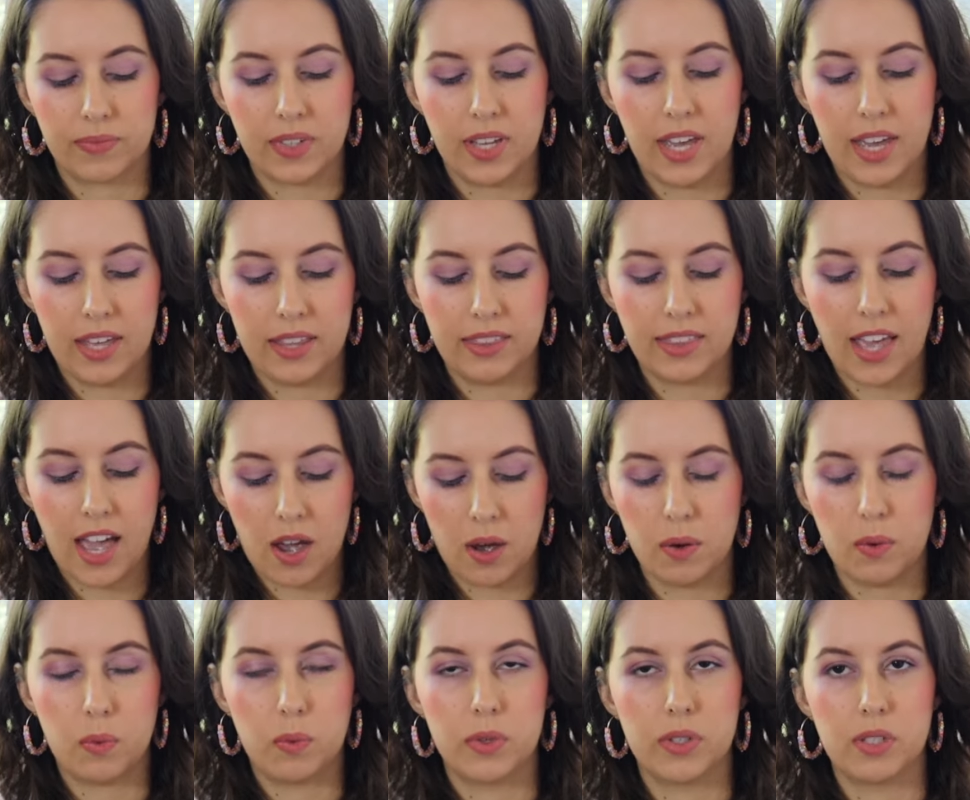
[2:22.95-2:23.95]
and that
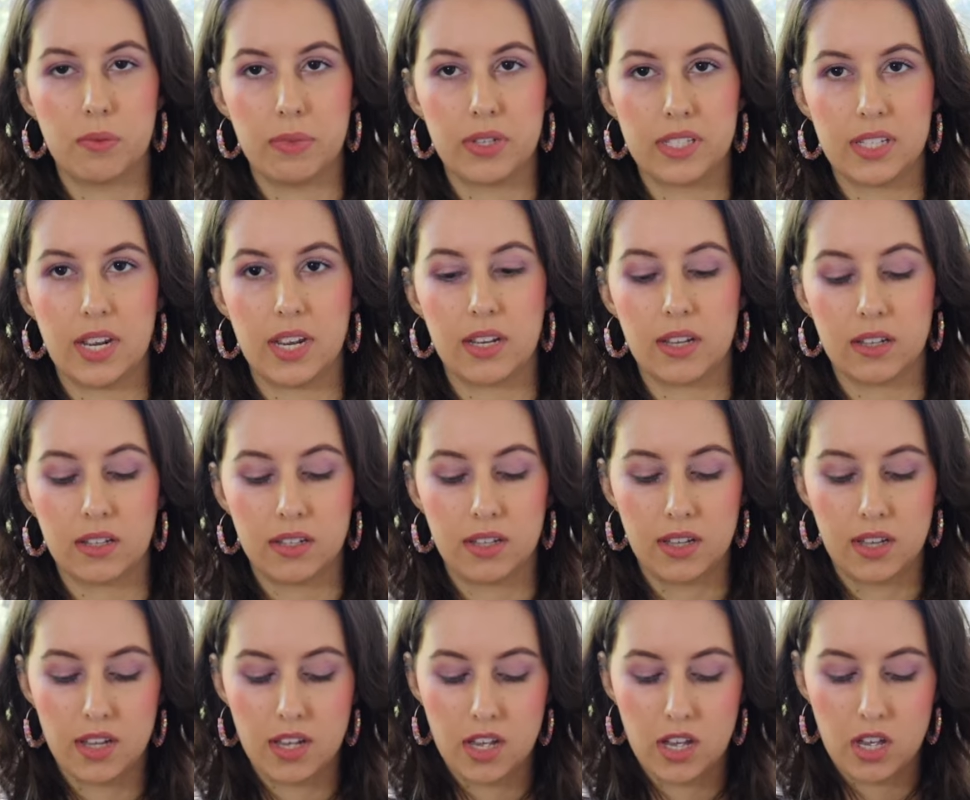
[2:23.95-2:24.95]
was a mistake
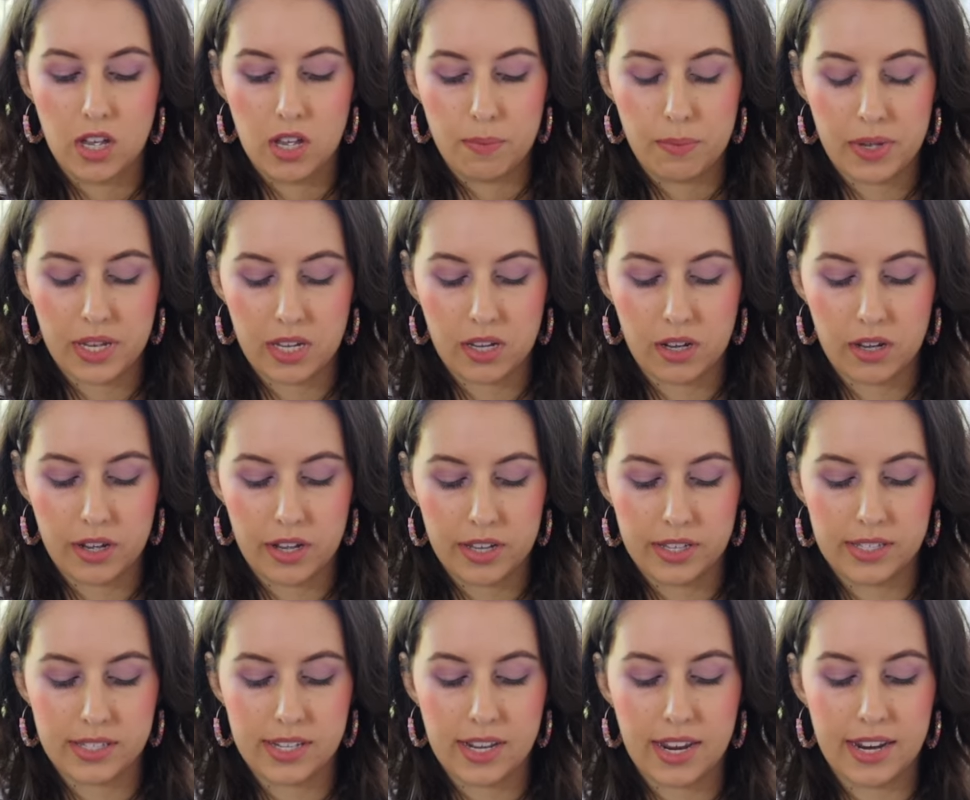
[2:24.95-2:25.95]

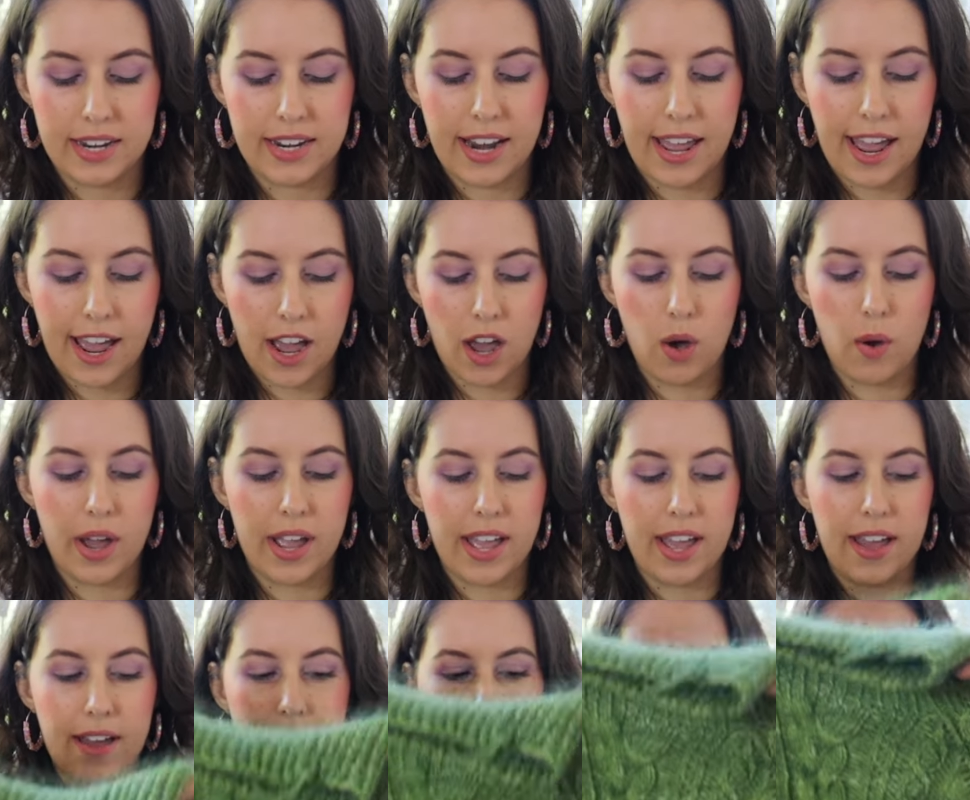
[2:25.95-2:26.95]
because now I
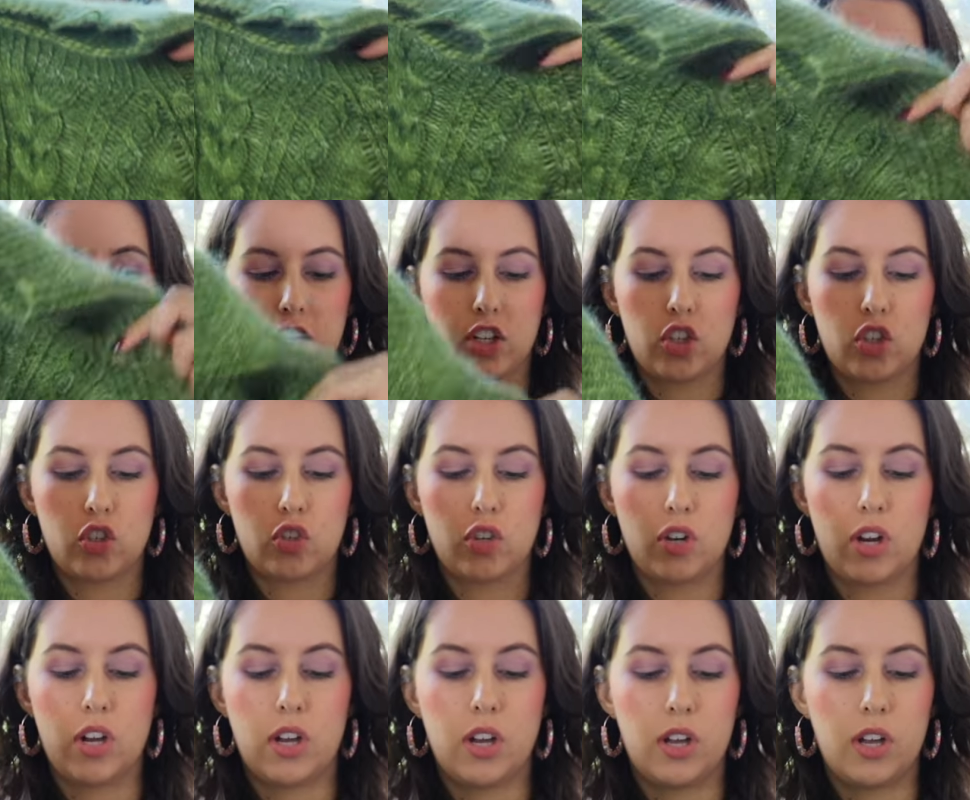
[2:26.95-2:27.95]
have this
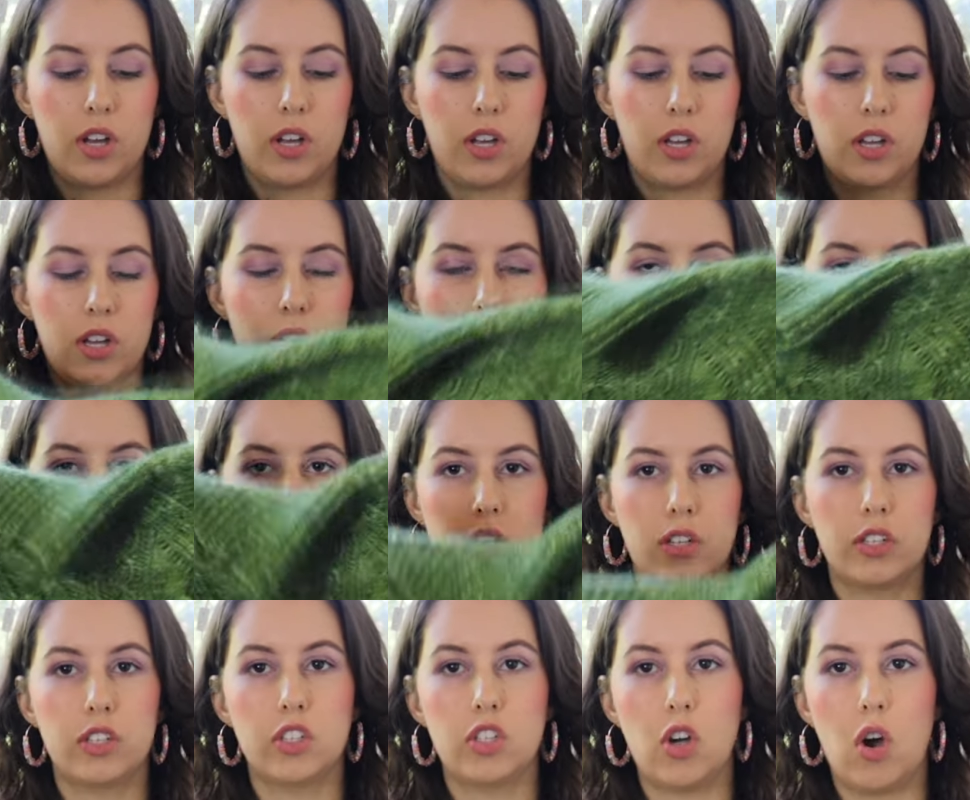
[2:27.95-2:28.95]
extra
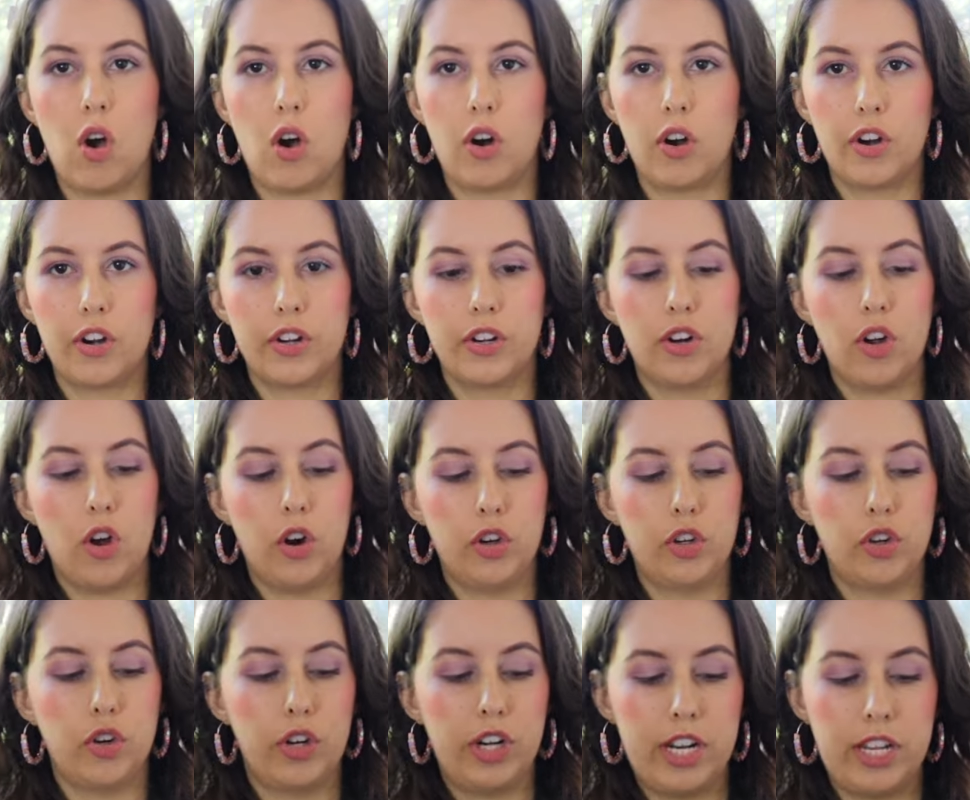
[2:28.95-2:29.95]
yarn
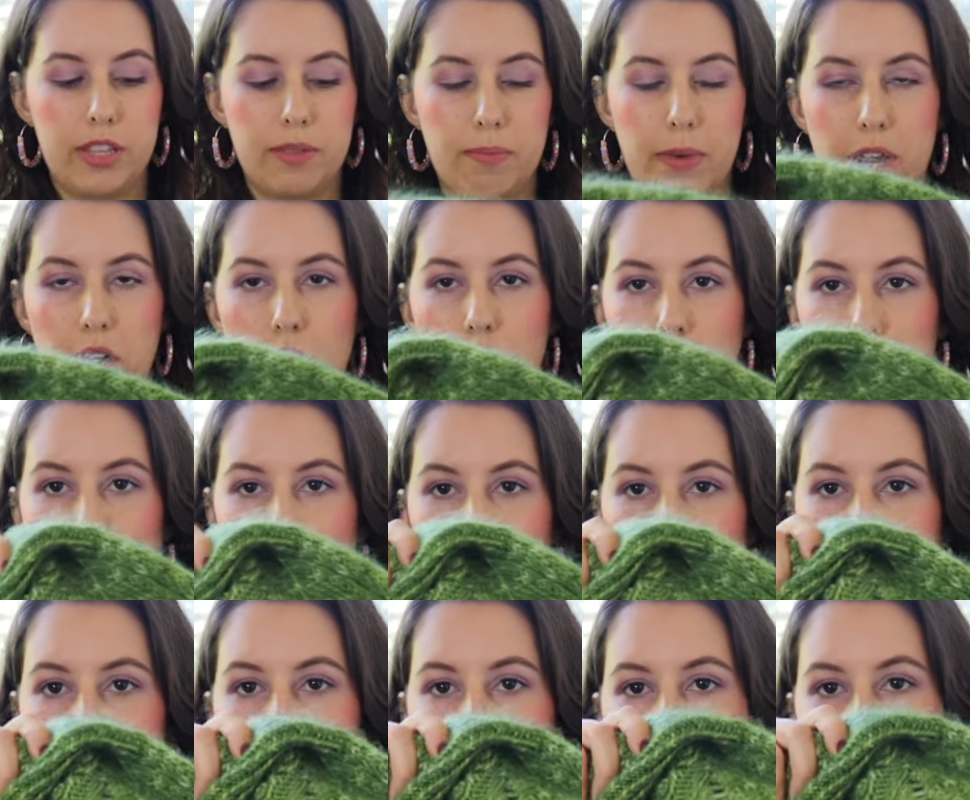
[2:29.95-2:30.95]
underneath my
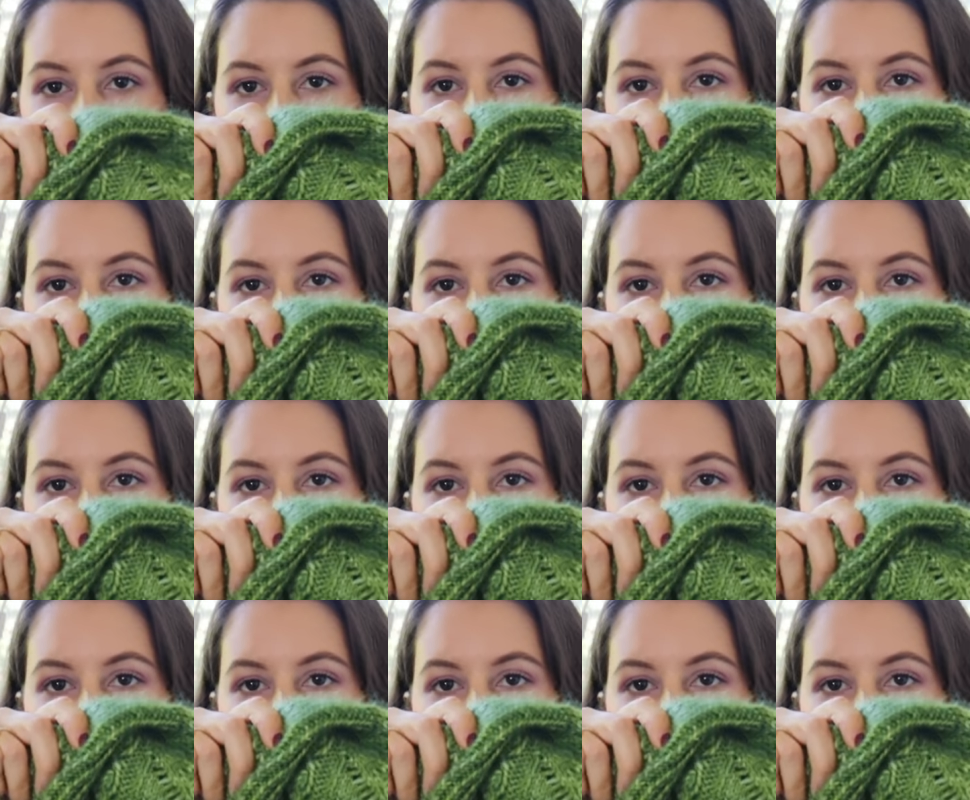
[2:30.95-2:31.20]
arms,